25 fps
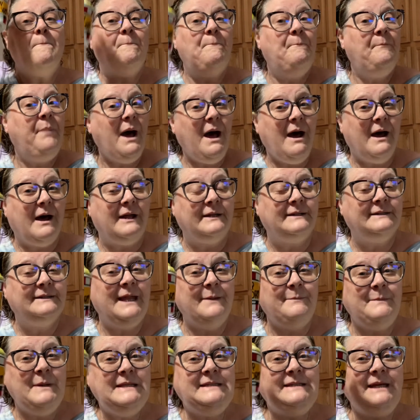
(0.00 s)
But
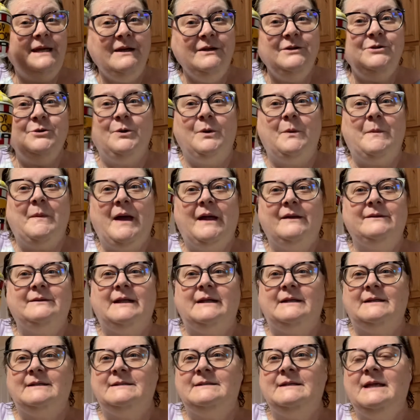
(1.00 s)
let me tell you about
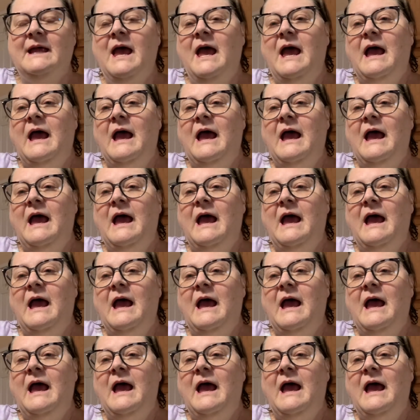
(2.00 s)
this.